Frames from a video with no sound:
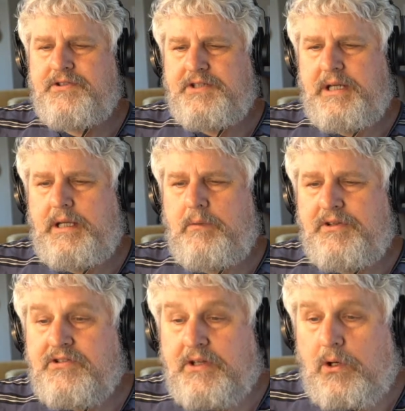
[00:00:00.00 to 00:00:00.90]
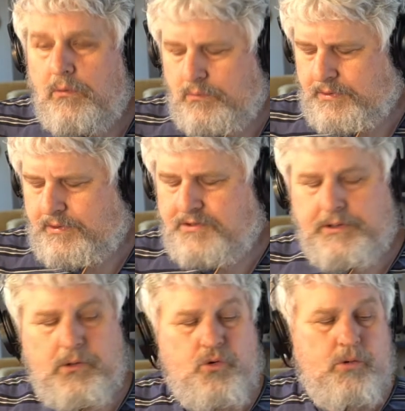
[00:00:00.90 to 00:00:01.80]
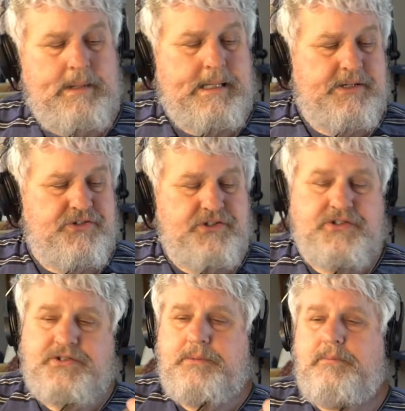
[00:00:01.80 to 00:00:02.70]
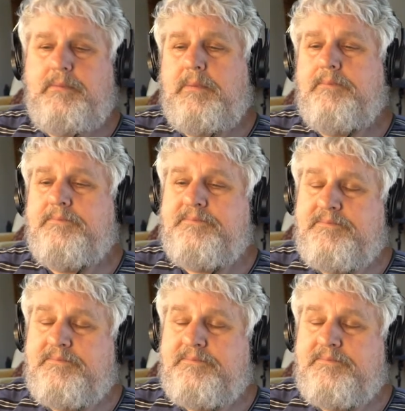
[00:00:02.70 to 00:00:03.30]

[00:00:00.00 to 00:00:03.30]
C with this little chromaticism